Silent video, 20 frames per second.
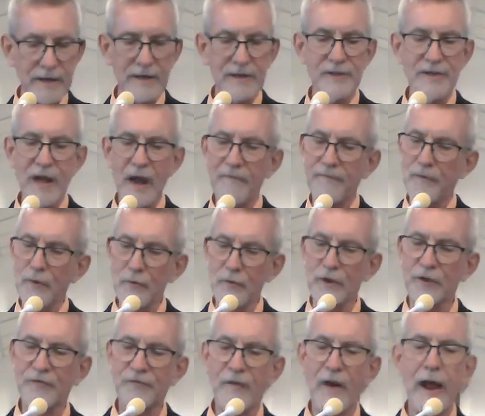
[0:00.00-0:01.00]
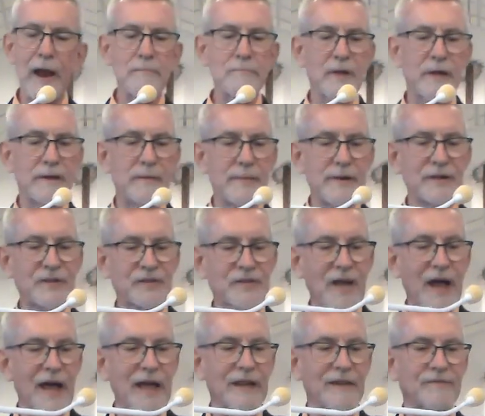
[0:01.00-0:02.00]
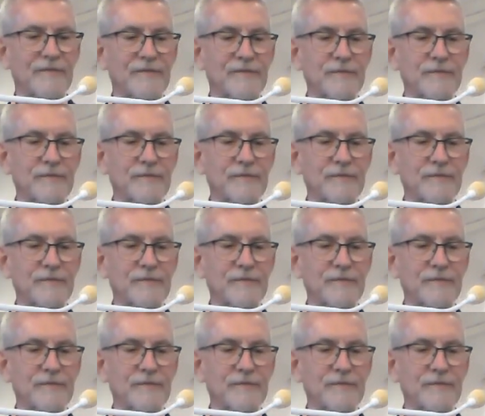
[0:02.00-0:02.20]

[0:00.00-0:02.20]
his nephew and his family to be safe.